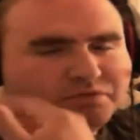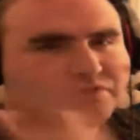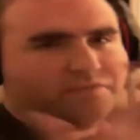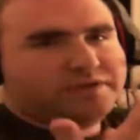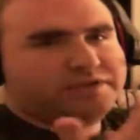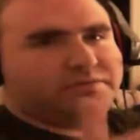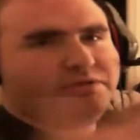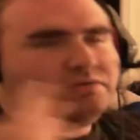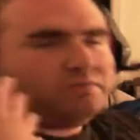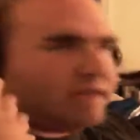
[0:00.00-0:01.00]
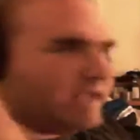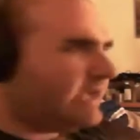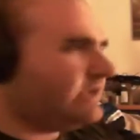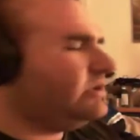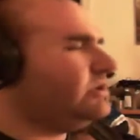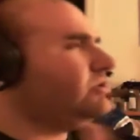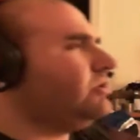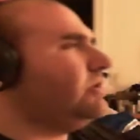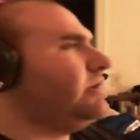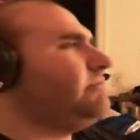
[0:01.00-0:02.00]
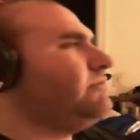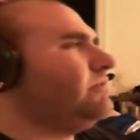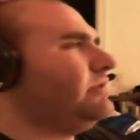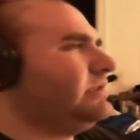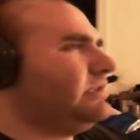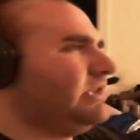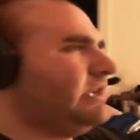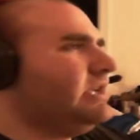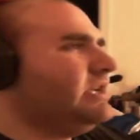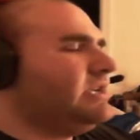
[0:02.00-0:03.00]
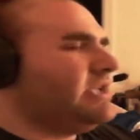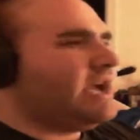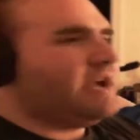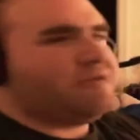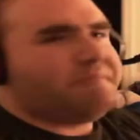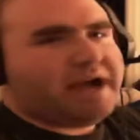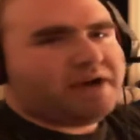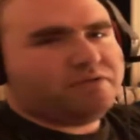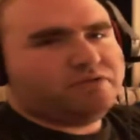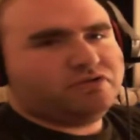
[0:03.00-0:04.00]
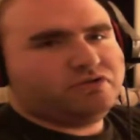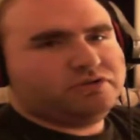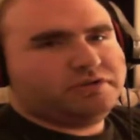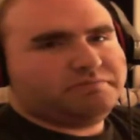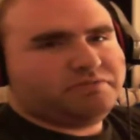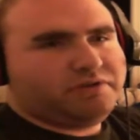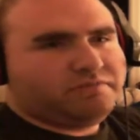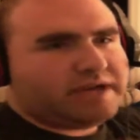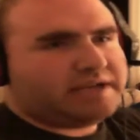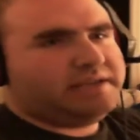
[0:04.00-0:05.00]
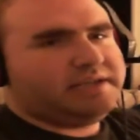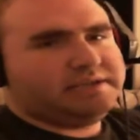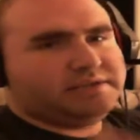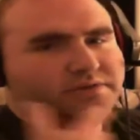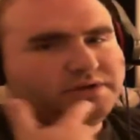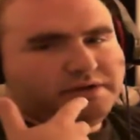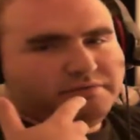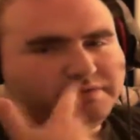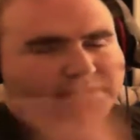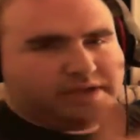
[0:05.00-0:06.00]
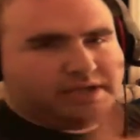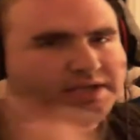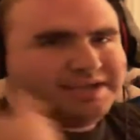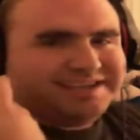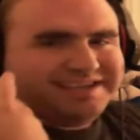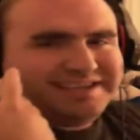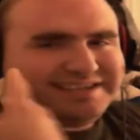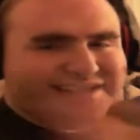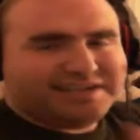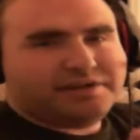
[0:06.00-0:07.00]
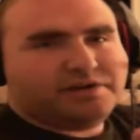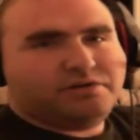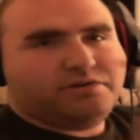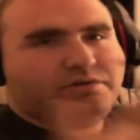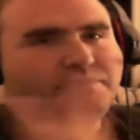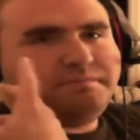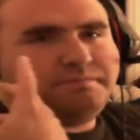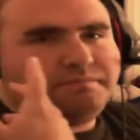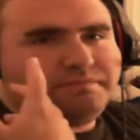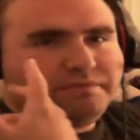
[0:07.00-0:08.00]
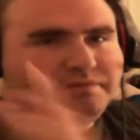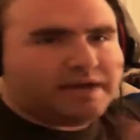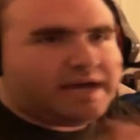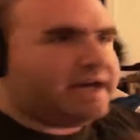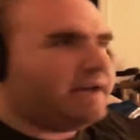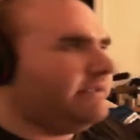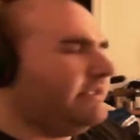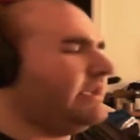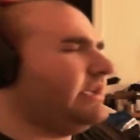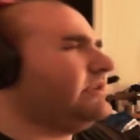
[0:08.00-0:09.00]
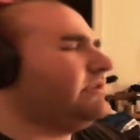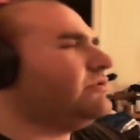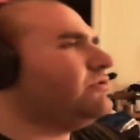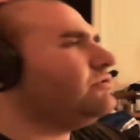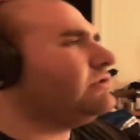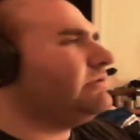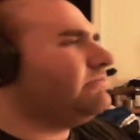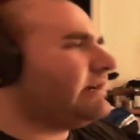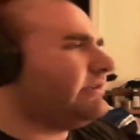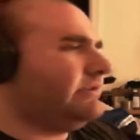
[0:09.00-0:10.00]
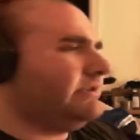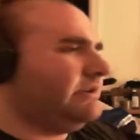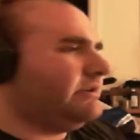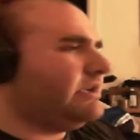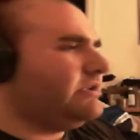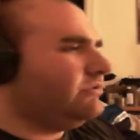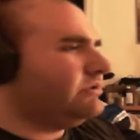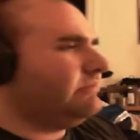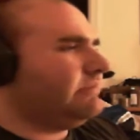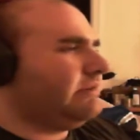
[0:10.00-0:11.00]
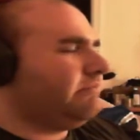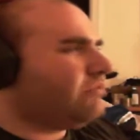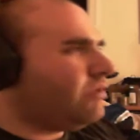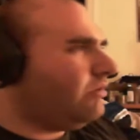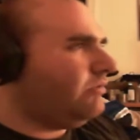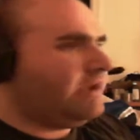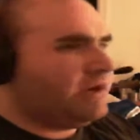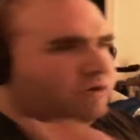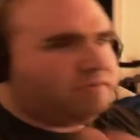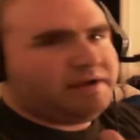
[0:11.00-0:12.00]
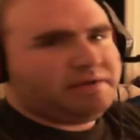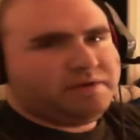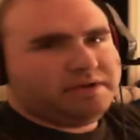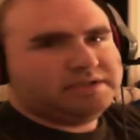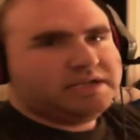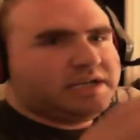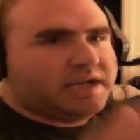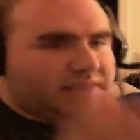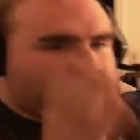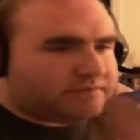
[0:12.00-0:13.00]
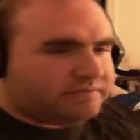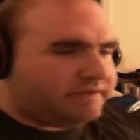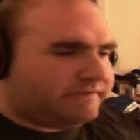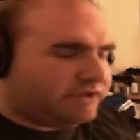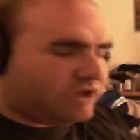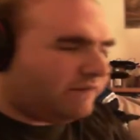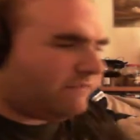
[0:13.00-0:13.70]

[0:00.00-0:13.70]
sports festival, when he actually saw like Midoriya was like, yeah, your powers, you're using them pretty reckless, they're not really, you know, that, like, you're using them recklessly, you're not using them like a pro, like All Might was. And that was even